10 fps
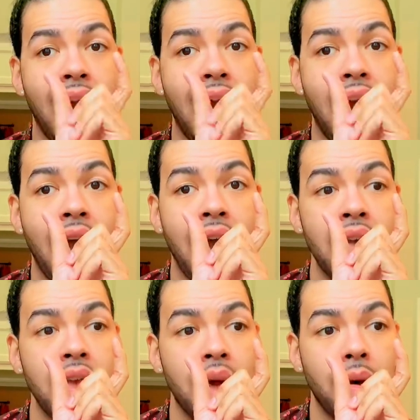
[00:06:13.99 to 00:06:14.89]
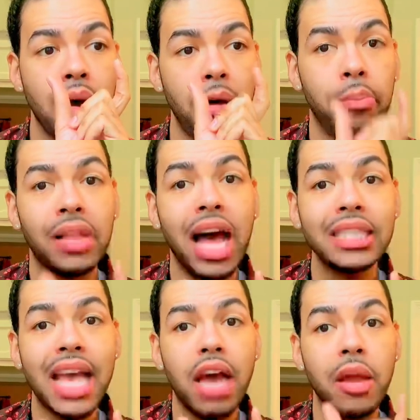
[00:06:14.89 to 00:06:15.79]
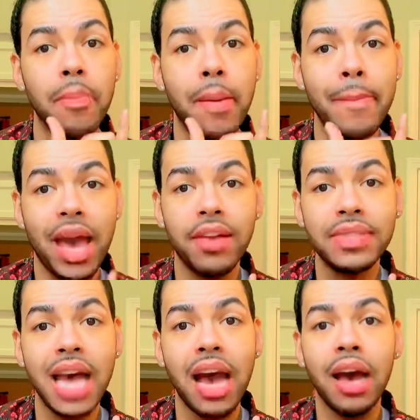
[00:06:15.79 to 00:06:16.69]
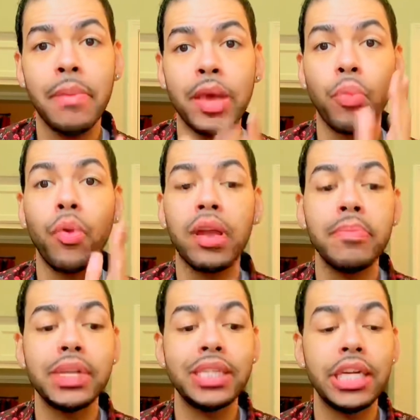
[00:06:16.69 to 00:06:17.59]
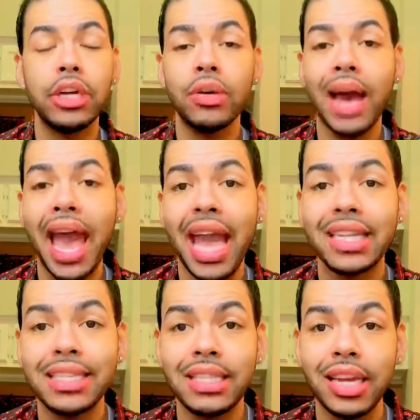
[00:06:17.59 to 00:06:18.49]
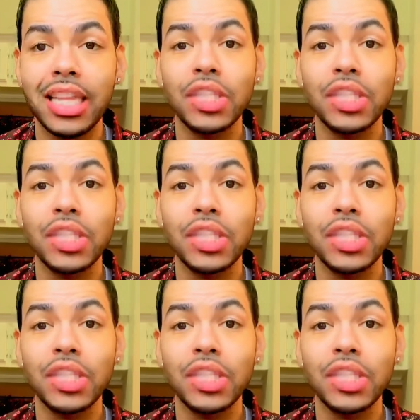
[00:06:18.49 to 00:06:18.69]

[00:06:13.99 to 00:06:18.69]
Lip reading: I blocked out an amount of time and what material I had to study.